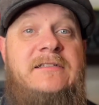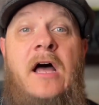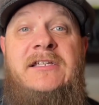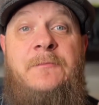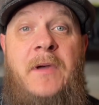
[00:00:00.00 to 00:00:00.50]

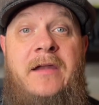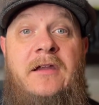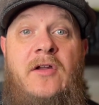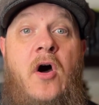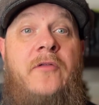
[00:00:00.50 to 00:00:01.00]
not
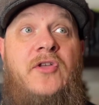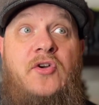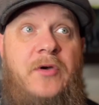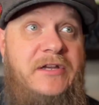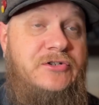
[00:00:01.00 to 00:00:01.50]
dependent on the
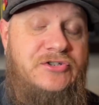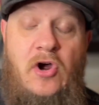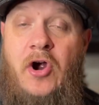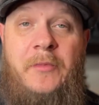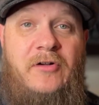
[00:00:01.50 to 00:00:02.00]
creature's
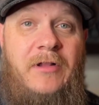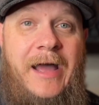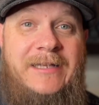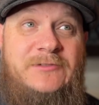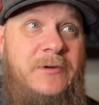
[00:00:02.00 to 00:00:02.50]
armor
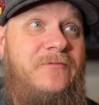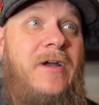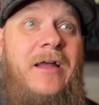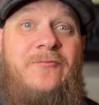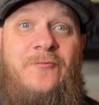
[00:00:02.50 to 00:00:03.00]
class. We've
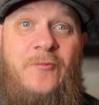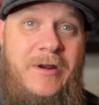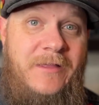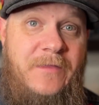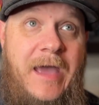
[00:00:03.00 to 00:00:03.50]
gotten
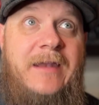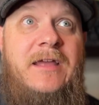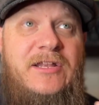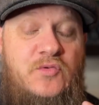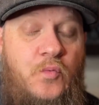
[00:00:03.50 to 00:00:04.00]
rid of that.
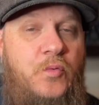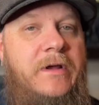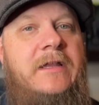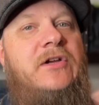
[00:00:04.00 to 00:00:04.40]
It's really